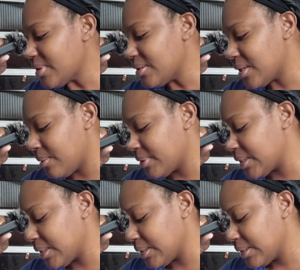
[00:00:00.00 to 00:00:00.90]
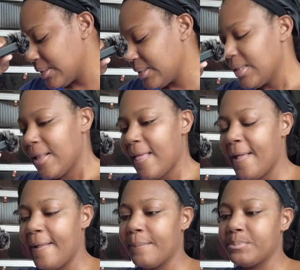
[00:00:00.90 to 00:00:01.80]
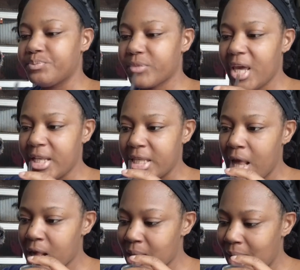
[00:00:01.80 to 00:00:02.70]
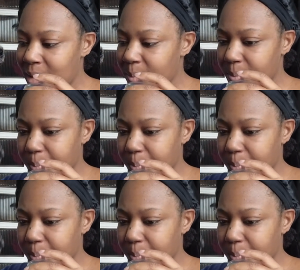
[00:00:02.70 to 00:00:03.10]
What time is it? It does not...